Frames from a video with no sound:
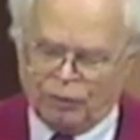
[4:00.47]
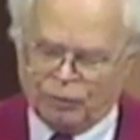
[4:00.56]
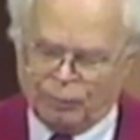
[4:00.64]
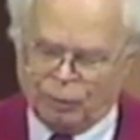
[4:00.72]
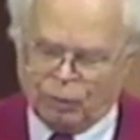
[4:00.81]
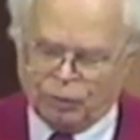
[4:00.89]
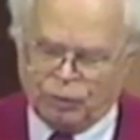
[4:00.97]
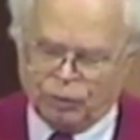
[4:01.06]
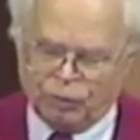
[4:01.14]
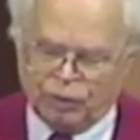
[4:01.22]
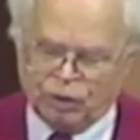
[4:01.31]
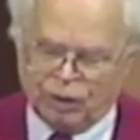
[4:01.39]
and Dromore
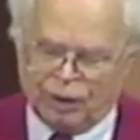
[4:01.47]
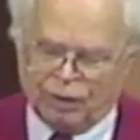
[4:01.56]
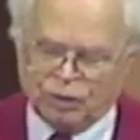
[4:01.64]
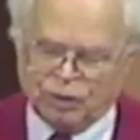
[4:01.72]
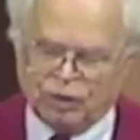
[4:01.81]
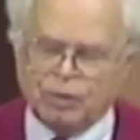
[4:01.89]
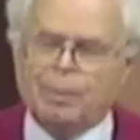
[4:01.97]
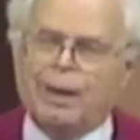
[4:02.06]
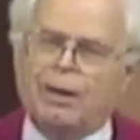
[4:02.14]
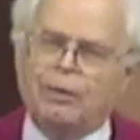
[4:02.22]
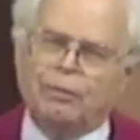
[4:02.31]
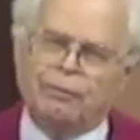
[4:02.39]
took the chair, assisted by
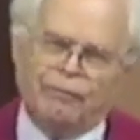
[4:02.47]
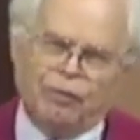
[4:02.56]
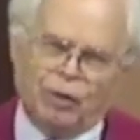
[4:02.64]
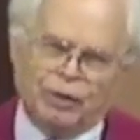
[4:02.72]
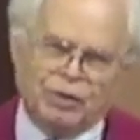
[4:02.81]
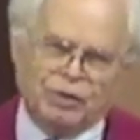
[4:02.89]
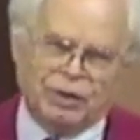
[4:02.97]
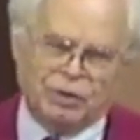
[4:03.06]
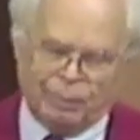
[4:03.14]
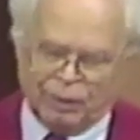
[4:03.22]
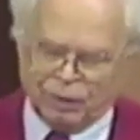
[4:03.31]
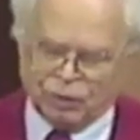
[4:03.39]

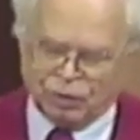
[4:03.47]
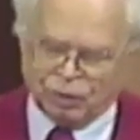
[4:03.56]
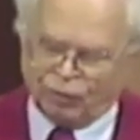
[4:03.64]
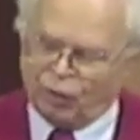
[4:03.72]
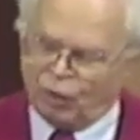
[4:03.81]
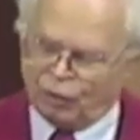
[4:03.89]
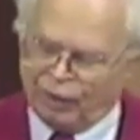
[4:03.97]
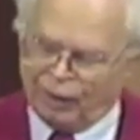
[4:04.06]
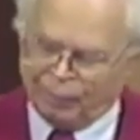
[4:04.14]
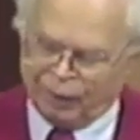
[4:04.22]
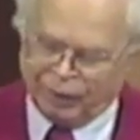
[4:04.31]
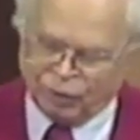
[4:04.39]
146 ministers of all
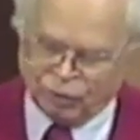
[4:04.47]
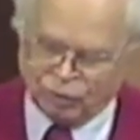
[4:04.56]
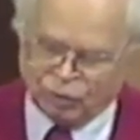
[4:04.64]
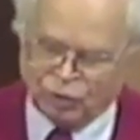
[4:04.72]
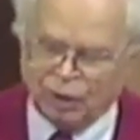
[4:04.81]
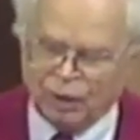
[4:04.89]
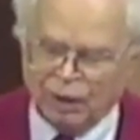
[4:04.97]
denominations,